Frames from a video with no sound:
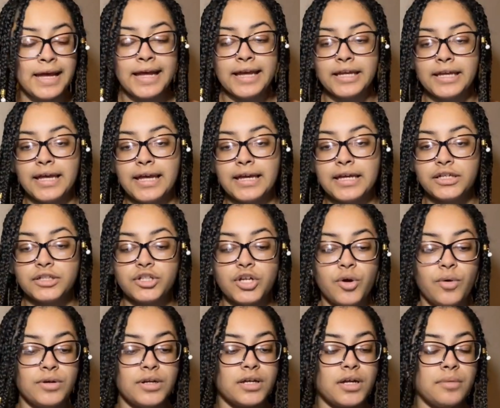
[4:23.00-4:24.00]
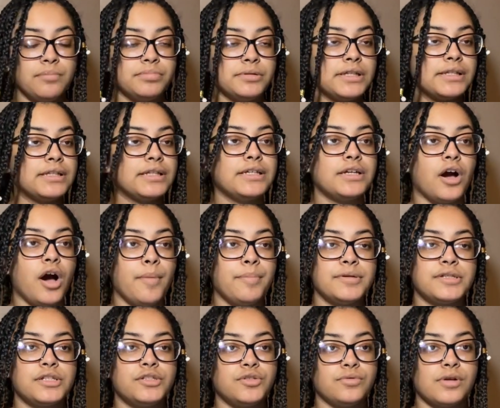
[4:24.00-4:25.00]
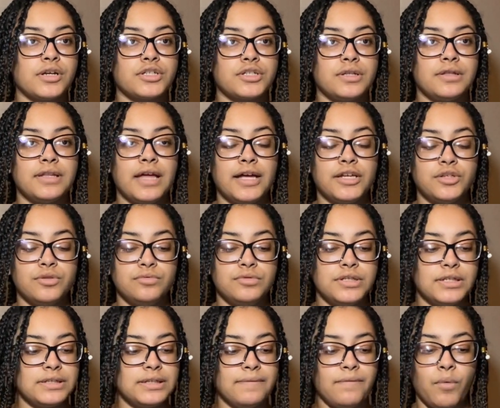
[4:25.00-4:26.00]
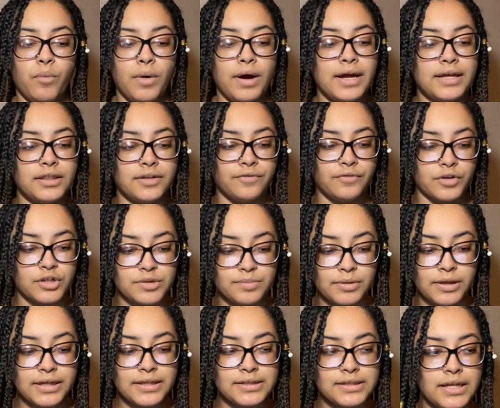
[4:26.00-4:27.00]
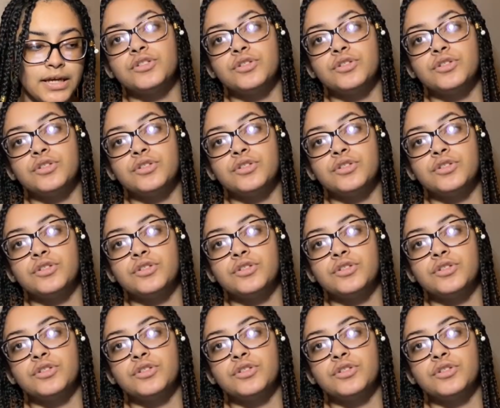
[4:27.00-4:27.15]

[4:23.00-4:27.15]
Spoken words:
it can go in a completely opposite direction that you didn't even want in the first place.